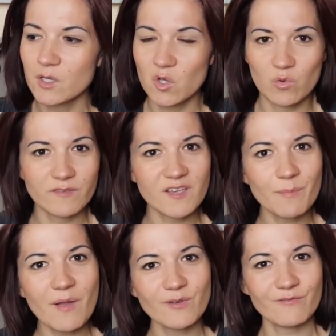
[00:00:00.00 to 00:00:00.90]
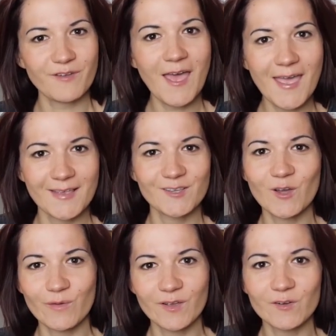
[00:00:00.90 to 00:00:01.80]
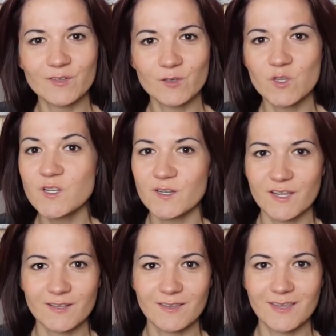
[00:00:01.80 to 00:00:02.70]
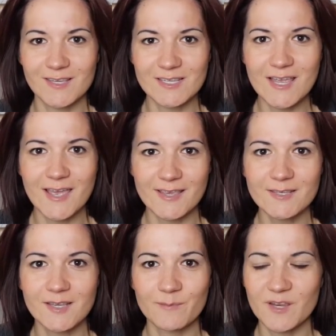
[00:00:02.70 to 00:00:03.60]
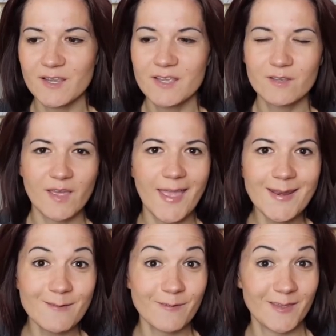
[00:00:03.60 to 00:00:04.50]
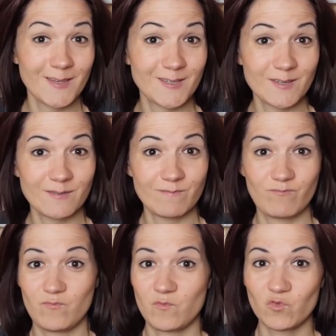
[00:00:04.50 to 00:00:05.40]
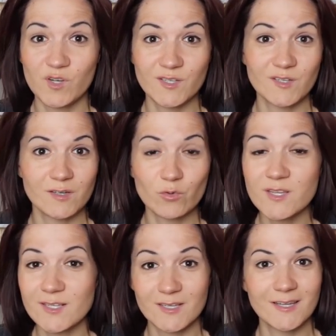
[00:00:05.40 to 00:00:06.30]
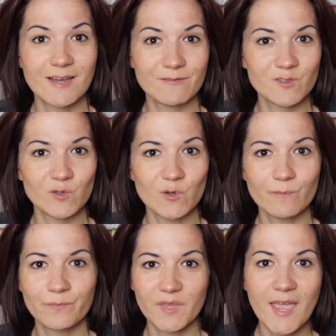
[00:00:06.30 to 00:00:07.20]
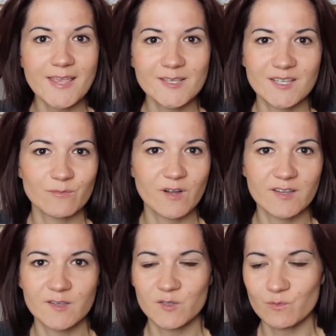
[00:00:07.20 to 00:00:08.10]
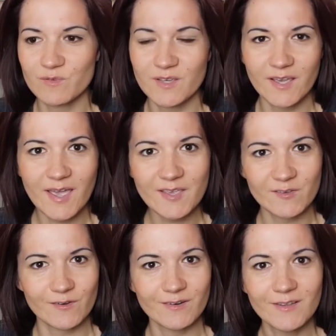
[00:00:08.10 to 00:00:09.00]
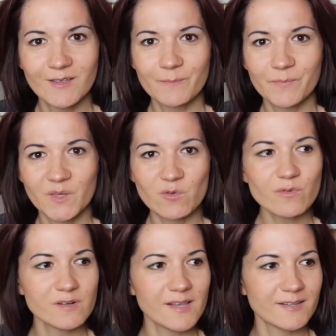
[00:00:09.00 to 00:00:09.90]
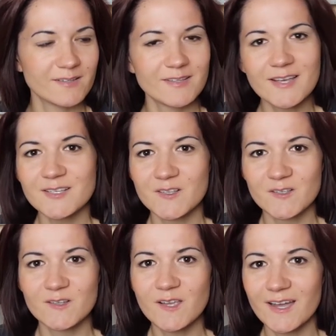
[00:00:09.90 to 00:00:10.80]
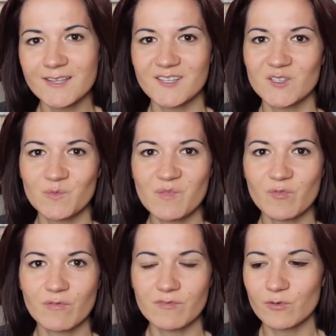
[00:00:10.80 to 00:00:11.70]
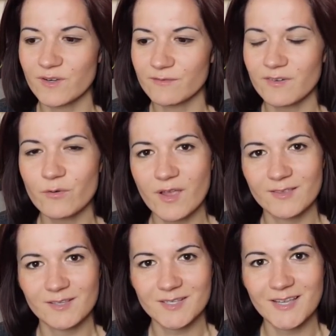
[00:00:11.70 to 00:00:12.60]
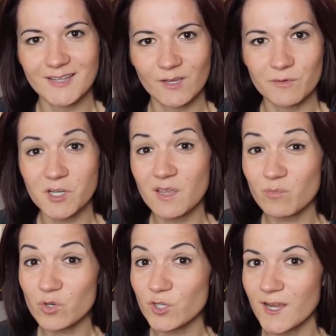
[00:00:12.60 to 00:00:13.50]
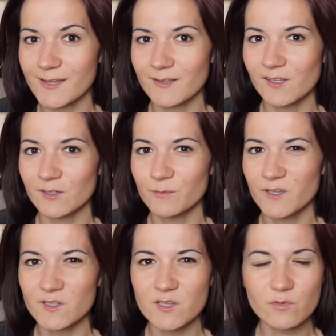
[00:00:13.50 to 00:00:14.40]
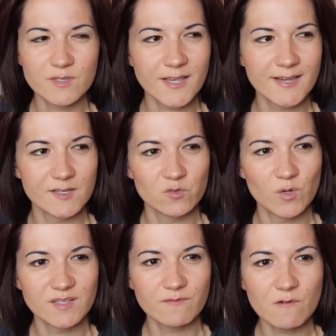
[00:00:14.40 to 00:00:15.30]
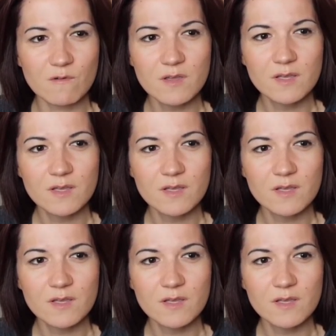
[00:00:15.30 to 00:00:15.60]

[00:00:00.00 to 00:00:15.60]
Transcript: with the amount of hate going on in the internet these days i mean anything is a reason reason enough to hate someone and to be a hater you were like the nicest and kindest people of all and very understanding, which I appreciate a lot because this was kind of stressful.